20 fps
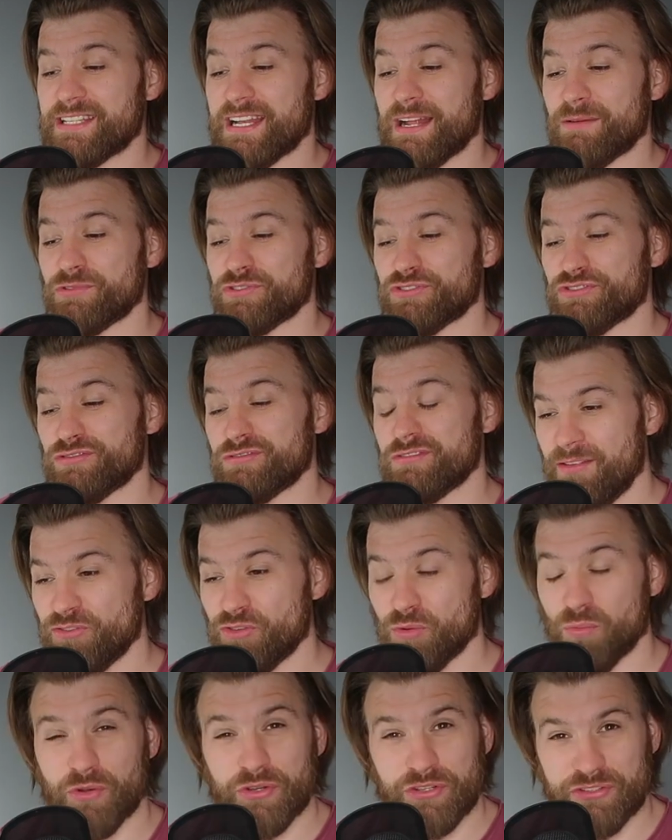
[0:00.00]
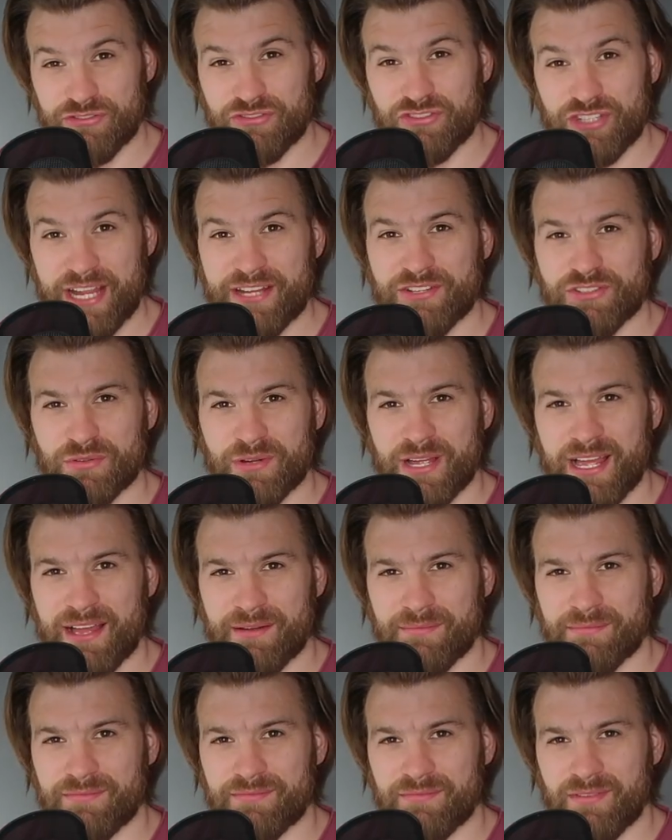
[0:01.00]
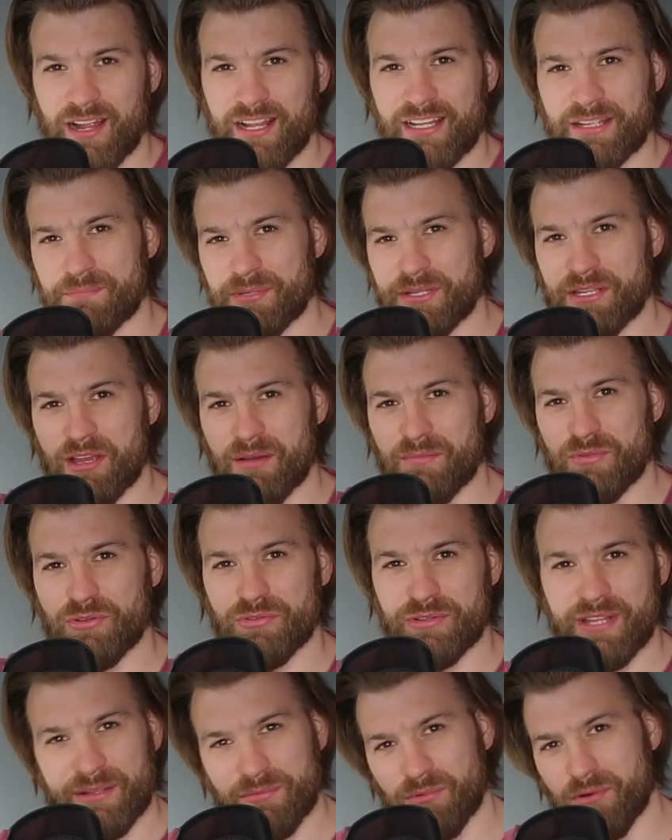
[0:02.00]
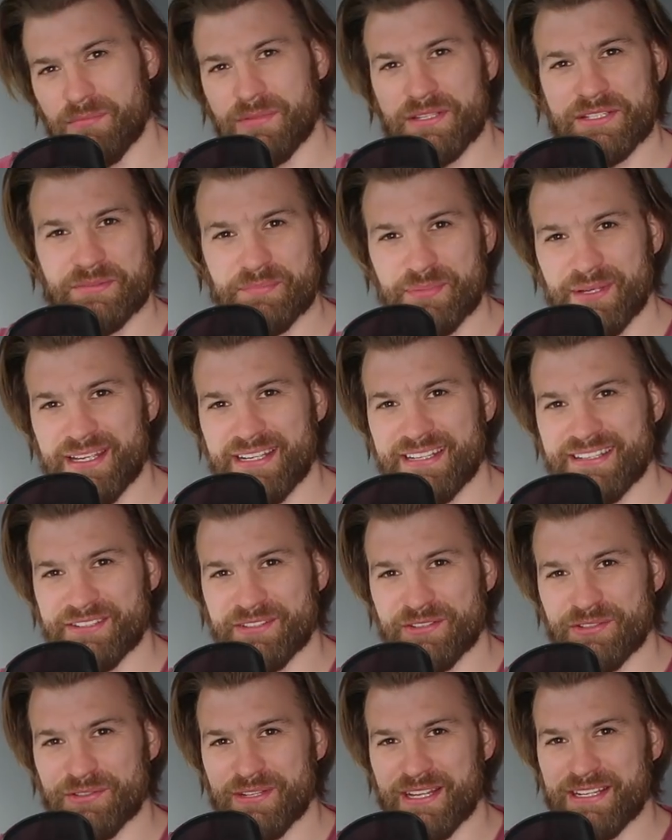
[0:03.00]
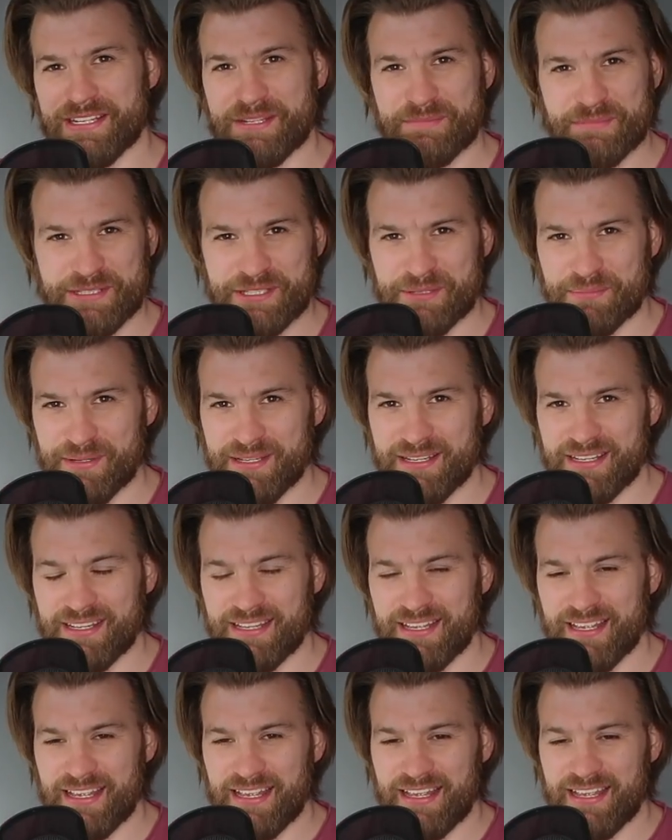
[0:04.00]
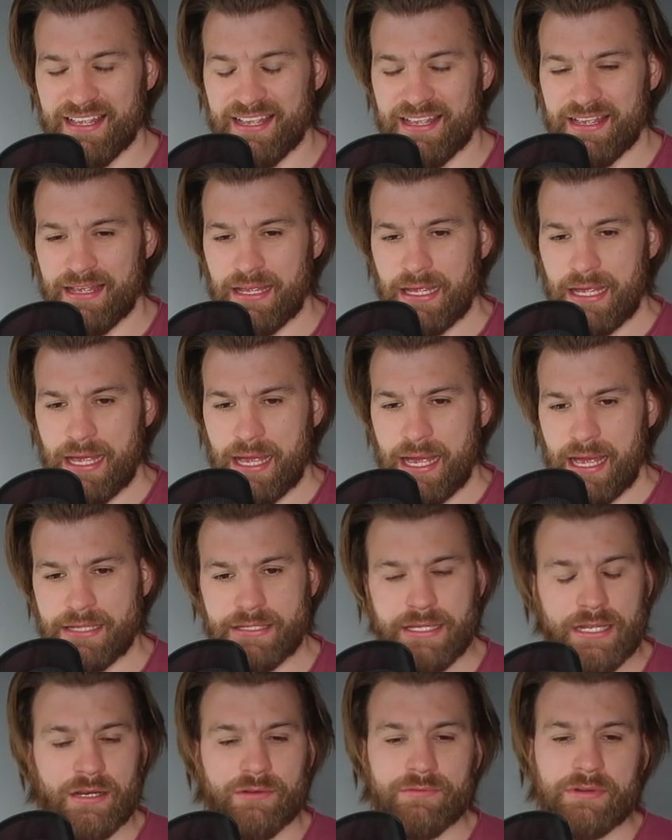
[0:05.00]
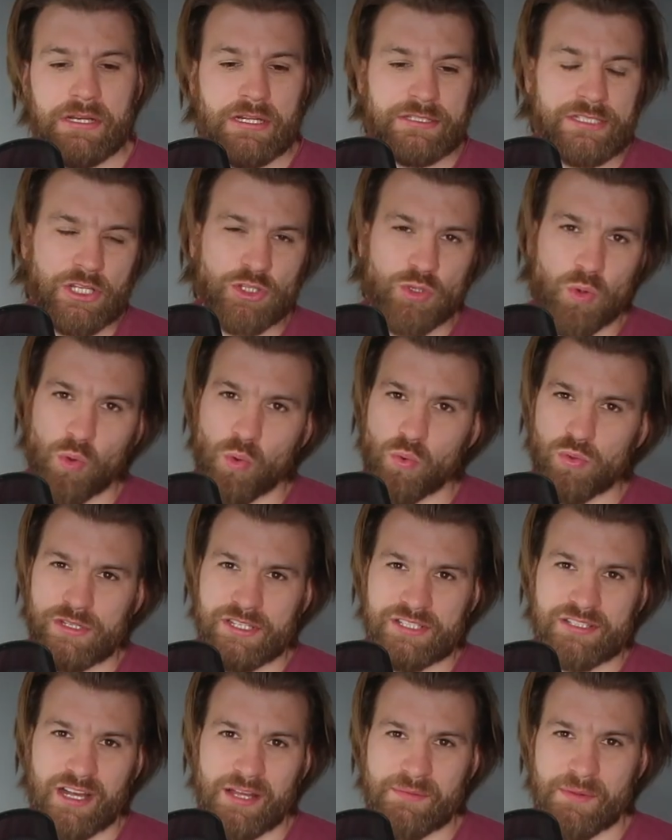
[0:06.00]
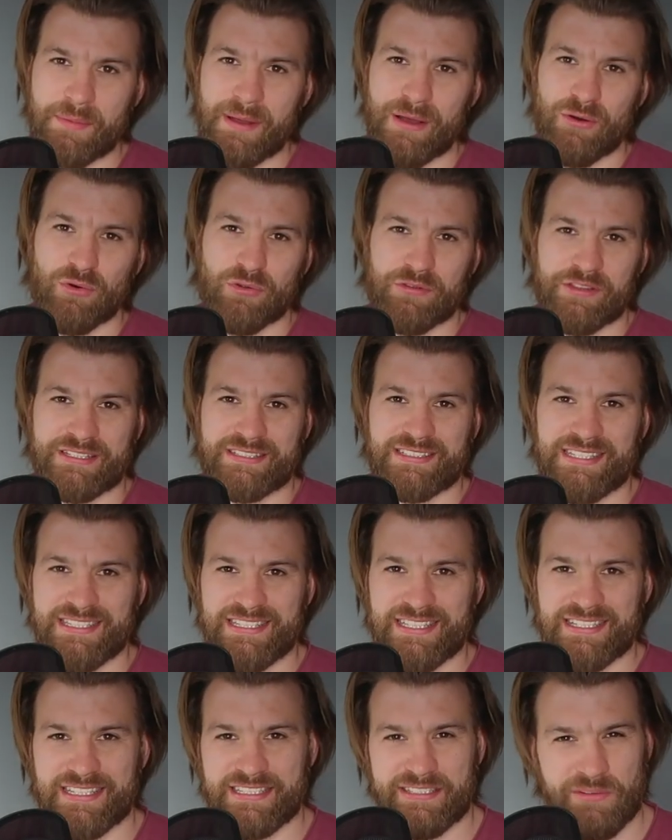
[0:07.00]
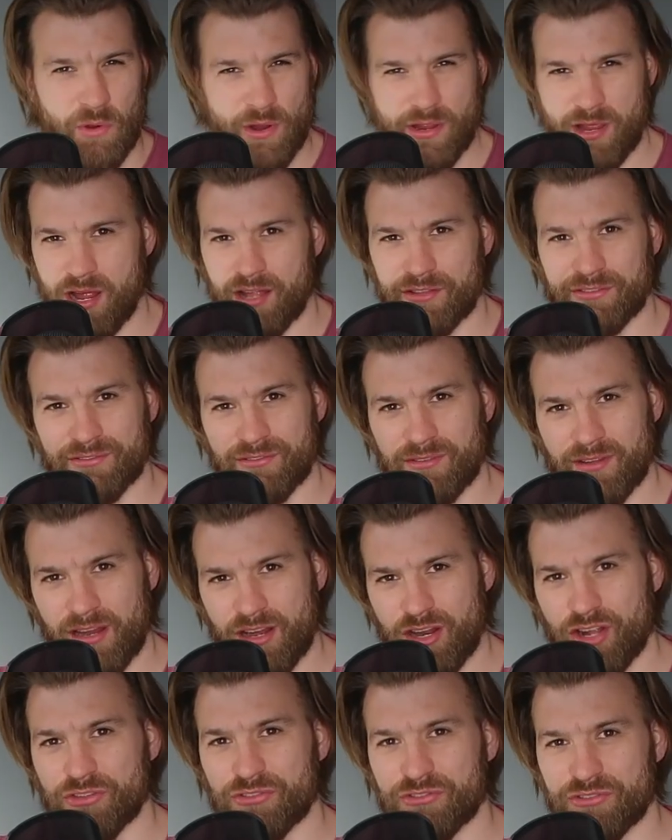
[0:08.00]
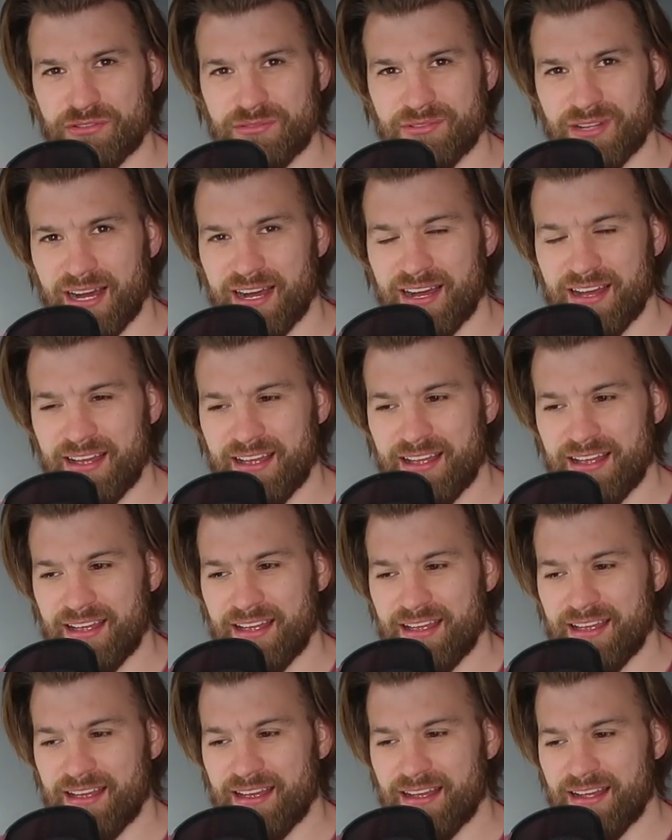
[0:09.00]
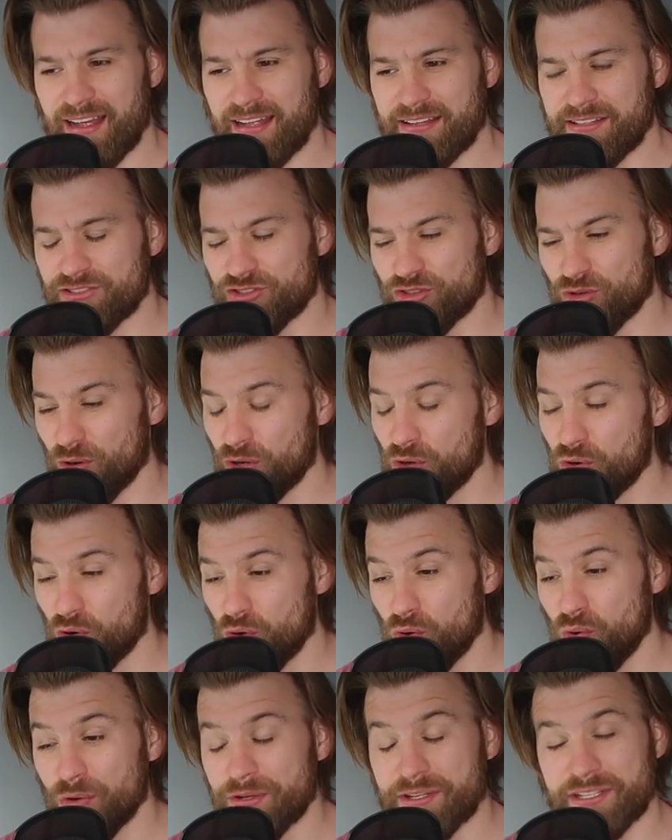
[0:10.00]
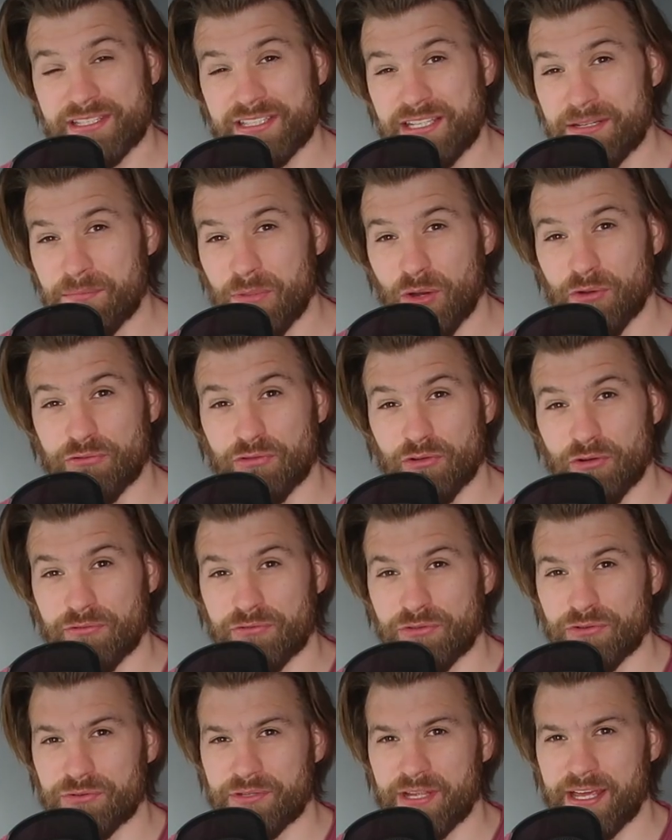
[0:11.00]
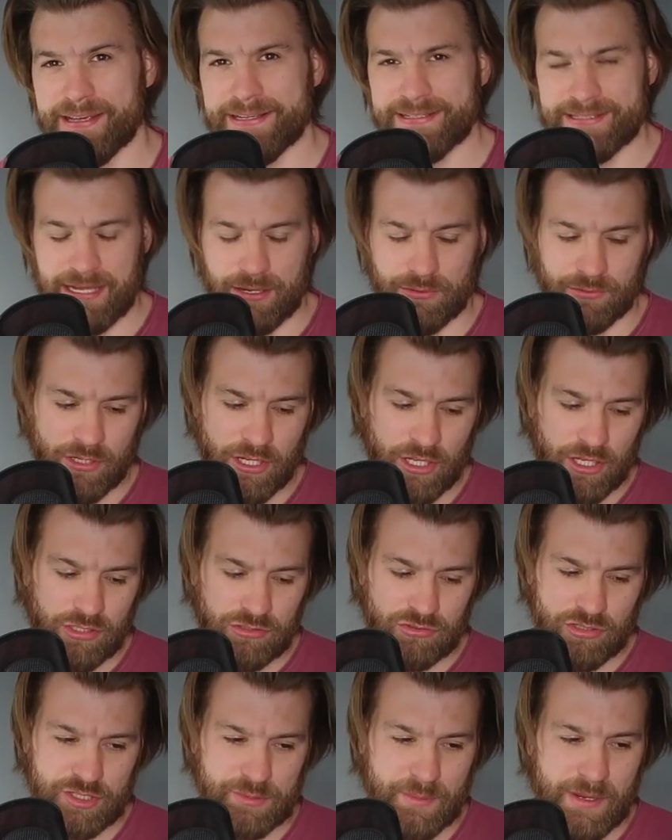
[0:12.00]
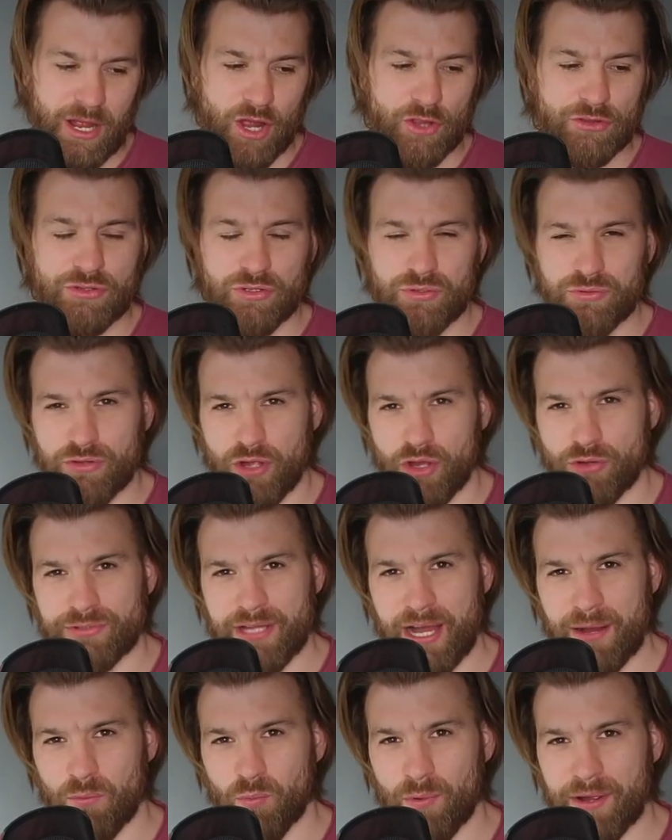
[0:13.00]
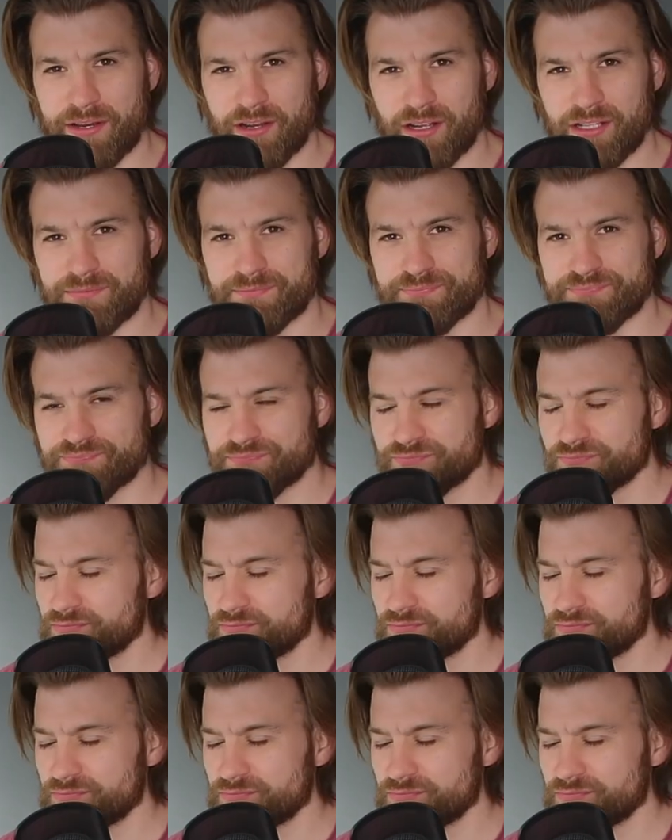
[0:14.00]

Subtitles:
to that was to want to change who I am, right? And become who they want me to be and who they need me to be. And then I realized I talk all the time about authenticity, so I can't do that. And then so I got caught in this limbo for a few days. Now, trust me, I do know that when I'm